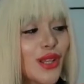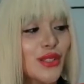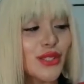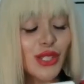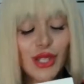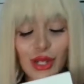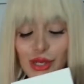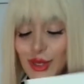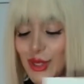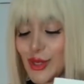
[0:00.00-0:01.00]
Chanel
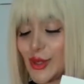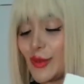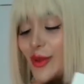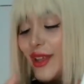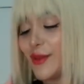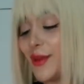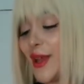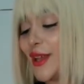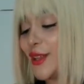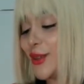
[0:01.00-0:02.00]
22
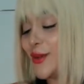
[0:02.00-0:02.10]
backpack,